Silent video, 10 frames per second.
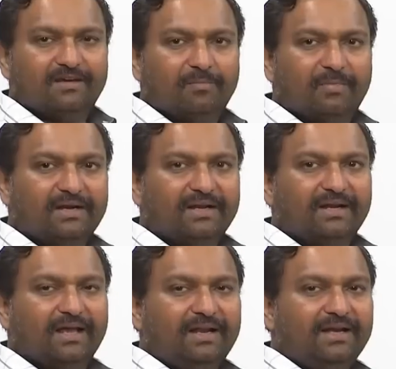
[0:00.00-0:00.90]
but in
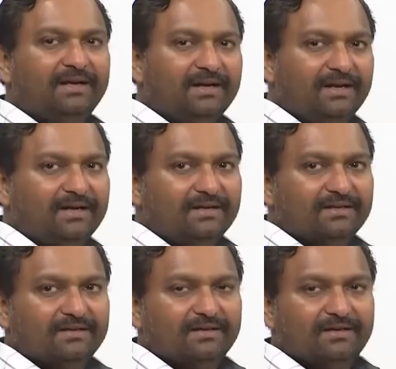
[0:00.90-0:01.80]
any internet
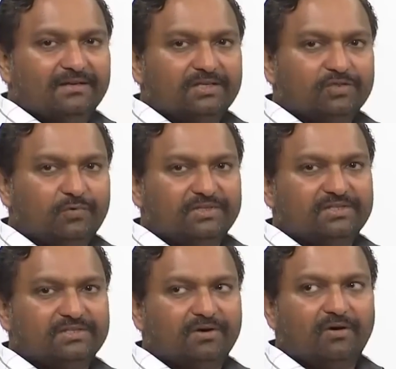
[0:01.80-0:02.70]

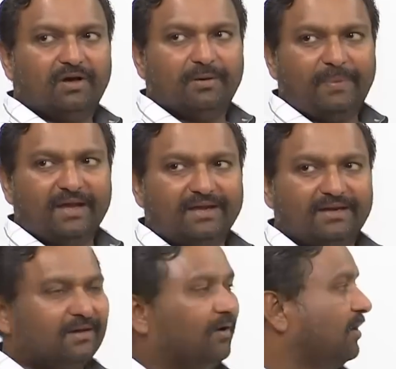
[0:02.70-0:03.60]
switch or a
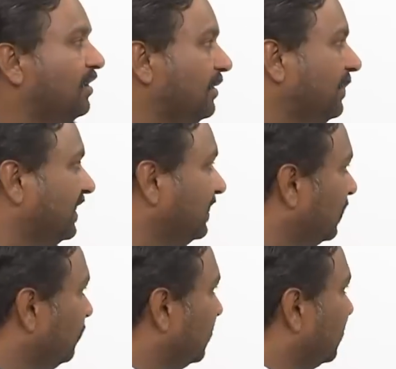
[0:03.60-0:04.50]
packet or a packet
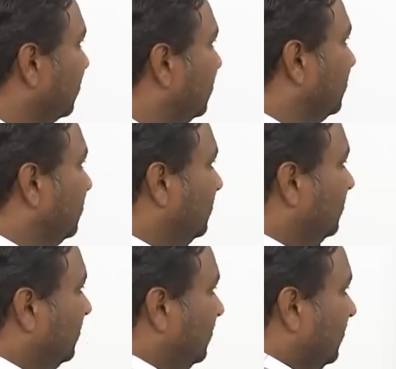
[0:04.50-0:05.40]
router,
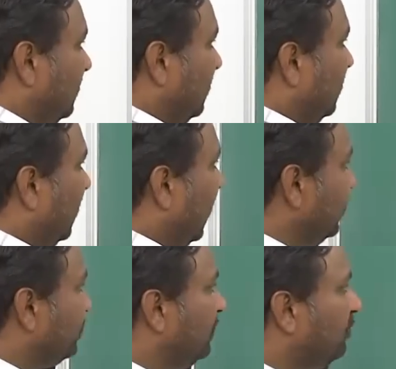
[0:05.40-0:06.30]
I
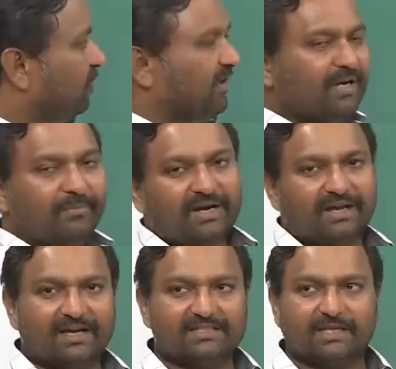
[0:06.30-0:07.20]
should provide a
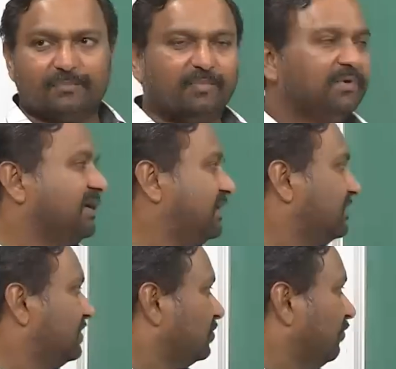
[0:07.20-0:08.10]
multicast
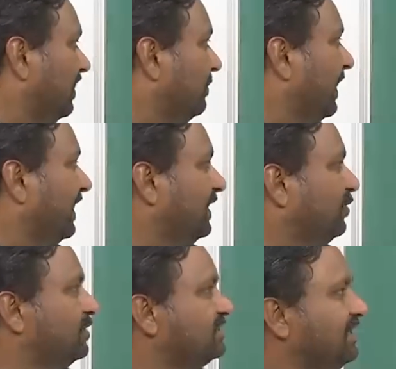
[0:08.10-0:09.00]
capability. So, one packet
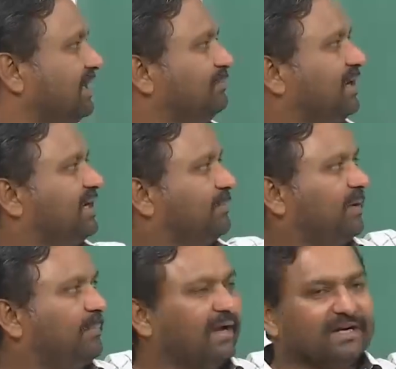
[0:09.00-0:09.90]
goes in and multiple
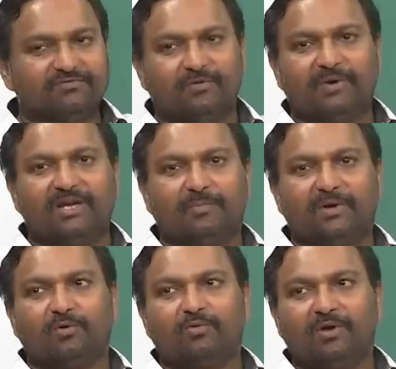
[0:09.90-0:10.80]
packets from multiple
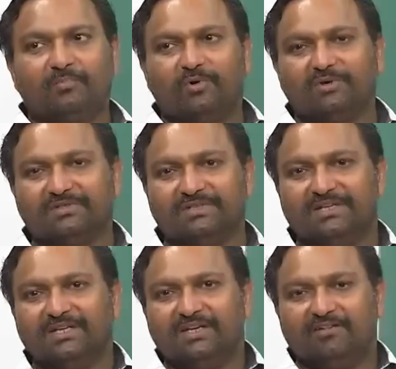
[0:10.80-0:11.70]
outgoing ports
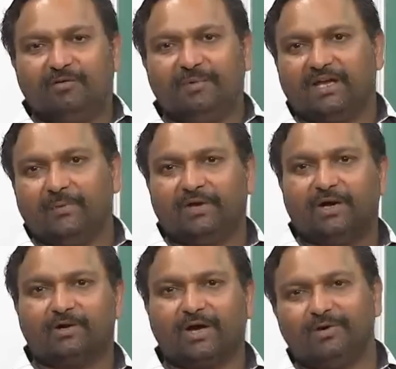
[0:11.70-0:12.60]
will be coming
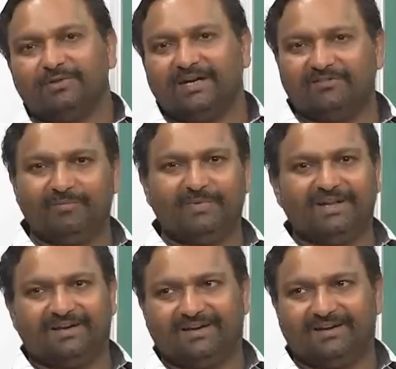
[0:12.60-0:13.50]
out. How that will be done?